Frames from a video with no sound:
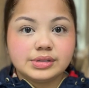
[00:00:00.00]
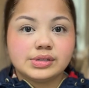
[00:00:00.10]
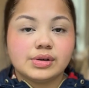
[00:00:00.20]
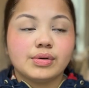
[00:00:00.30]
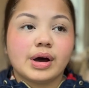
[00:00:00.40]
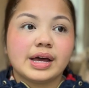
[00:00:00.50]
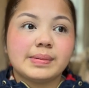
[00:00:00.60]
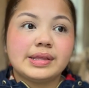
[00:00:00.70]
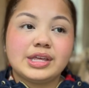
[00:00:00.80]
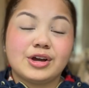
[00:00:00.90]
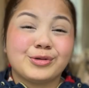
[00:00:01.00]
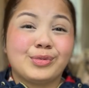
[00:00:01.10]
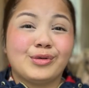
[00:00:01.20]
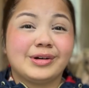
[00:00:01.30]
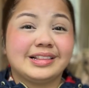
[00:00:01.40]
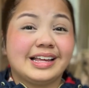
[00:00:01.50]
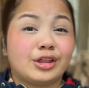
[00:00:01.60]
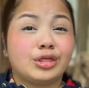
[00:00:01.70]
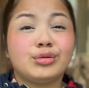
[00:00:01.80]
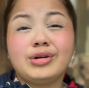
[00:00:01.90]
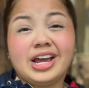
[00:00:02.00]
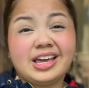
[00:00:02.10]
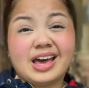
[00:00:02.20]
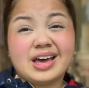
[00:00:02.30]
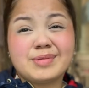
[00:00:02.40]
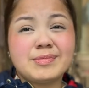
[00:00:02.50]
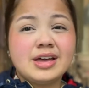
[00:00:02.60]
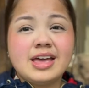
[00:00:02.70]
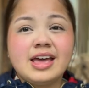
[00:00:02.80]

So I'm at the airport at like 3 a.m.